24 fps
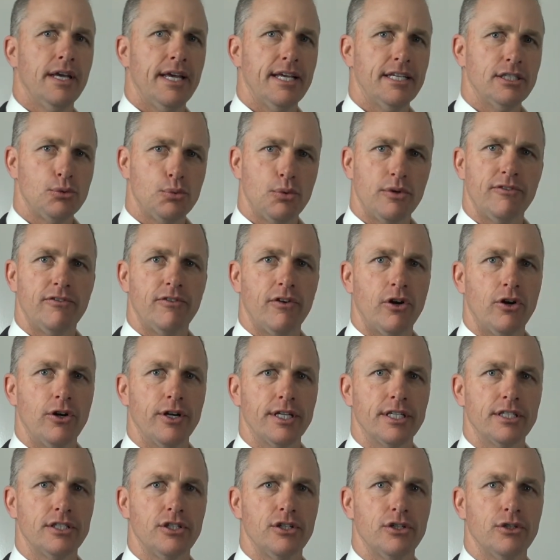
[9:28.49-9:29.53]
is
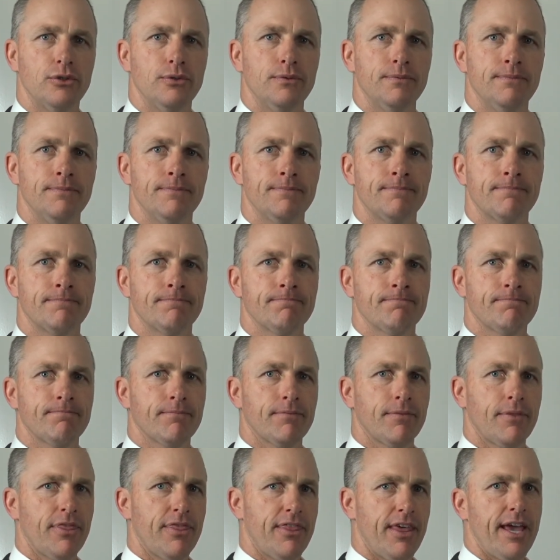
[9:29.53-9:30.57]
referring to.
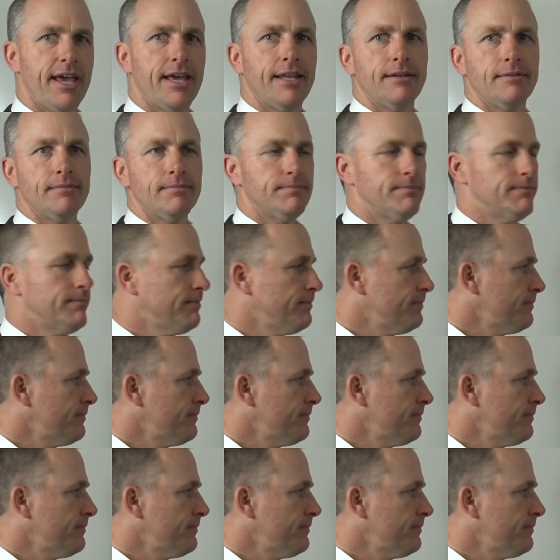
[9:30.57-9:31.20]
Then,